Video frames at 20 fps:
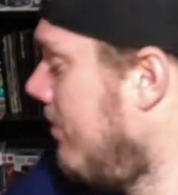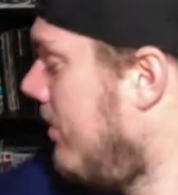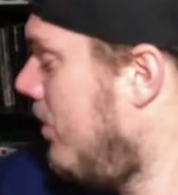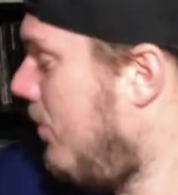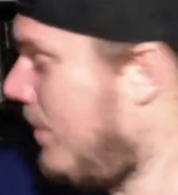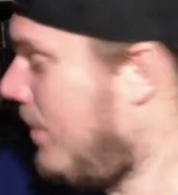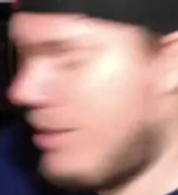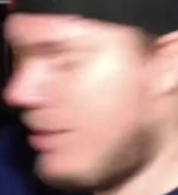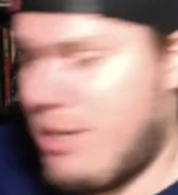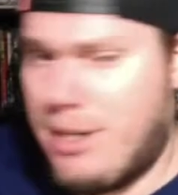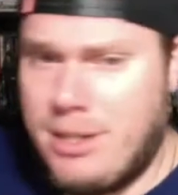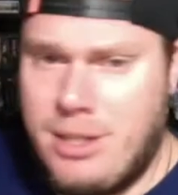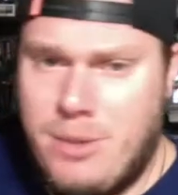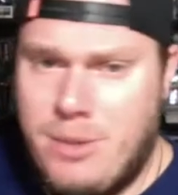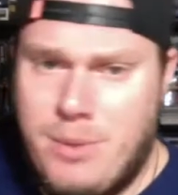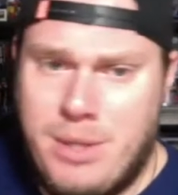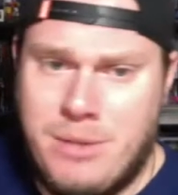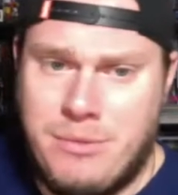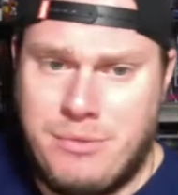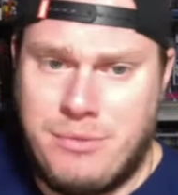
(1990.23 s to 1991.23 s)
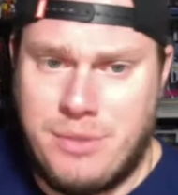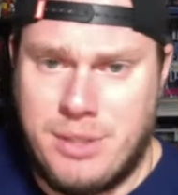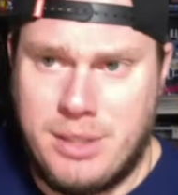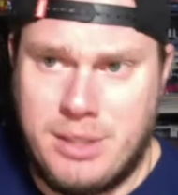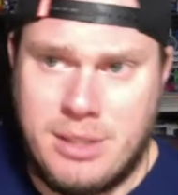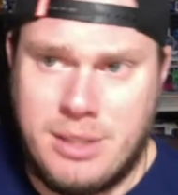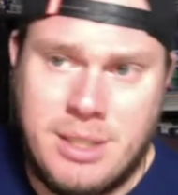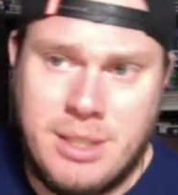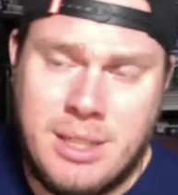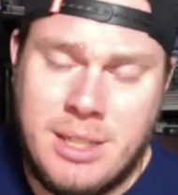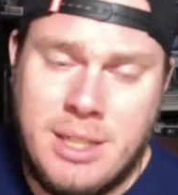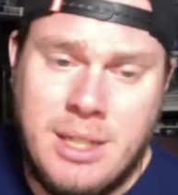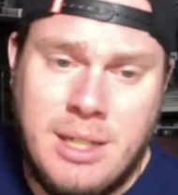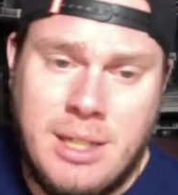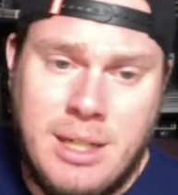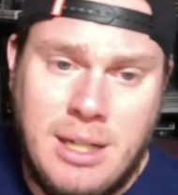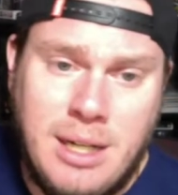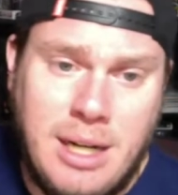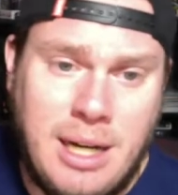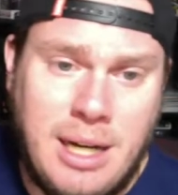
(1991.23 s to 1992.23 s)
When is Harley Quinn for
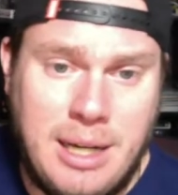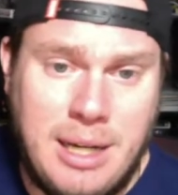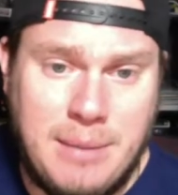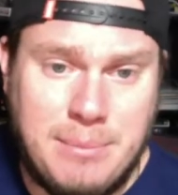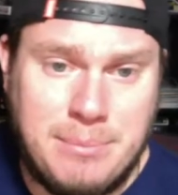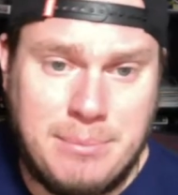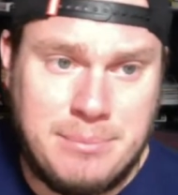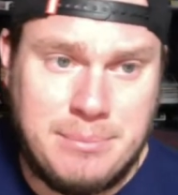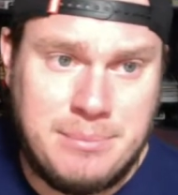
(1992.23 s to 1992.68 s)
um,